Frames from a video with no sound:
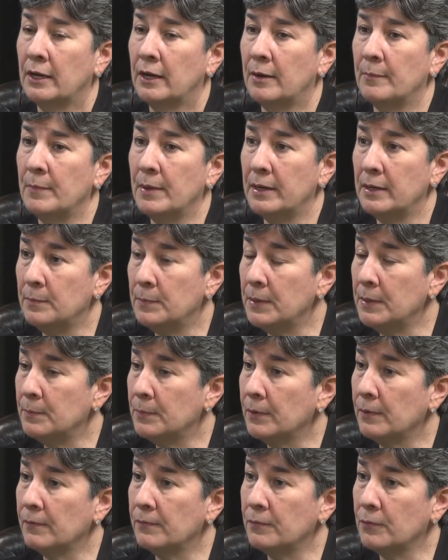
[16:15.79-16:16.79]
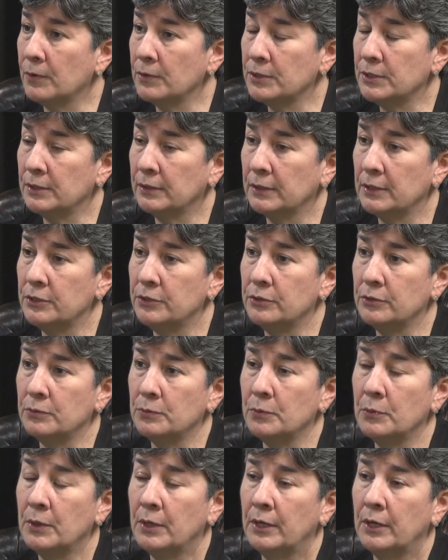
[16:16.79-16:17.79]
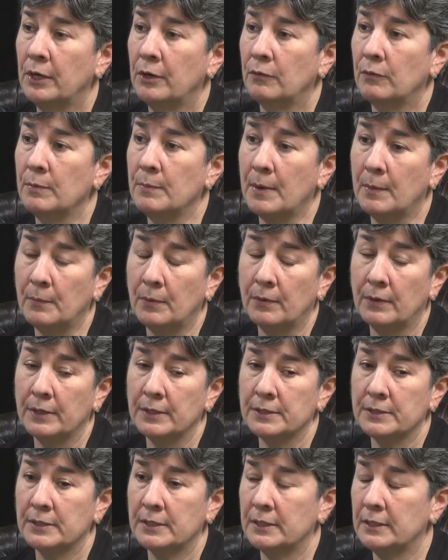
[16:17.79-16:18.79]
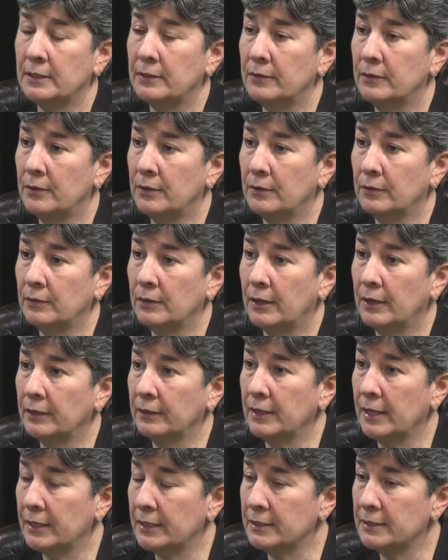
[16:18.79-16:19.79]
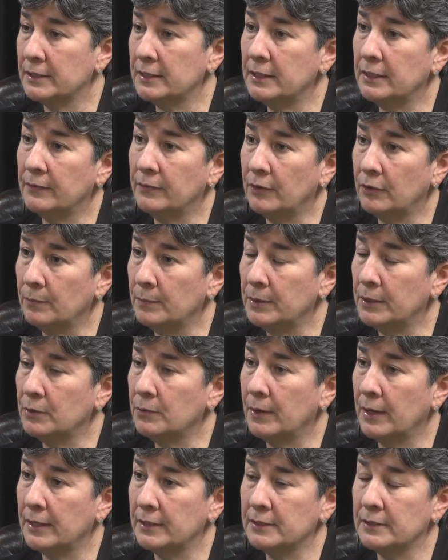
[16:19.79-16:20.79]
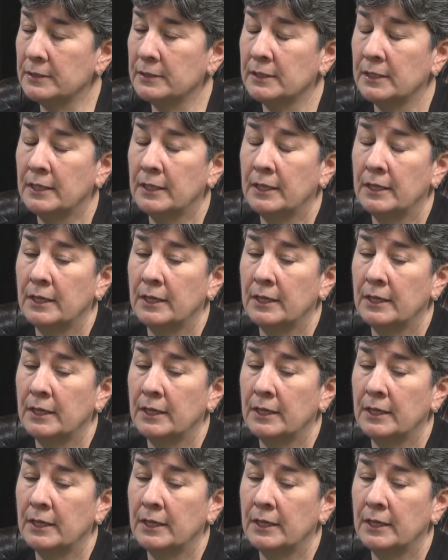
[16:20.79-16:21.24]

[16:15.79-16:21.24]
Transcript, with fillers: Uh, many people, fortunately, do remember us in their uh, legacy and their bequests,